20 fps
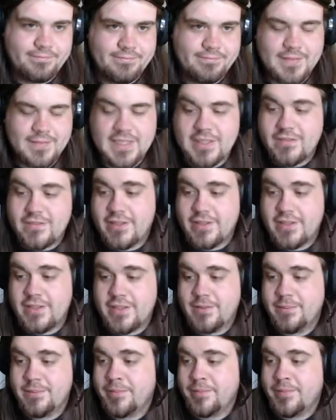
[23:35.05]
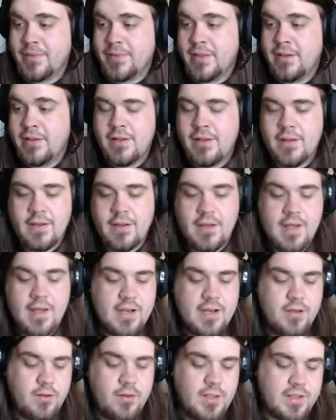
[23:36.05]
That's funny. I
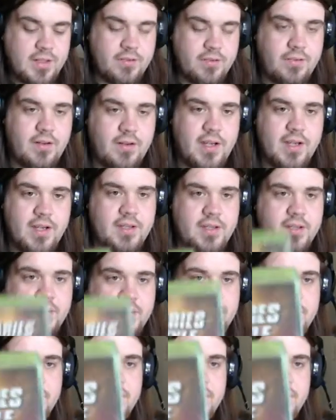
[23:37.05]
do like the flying though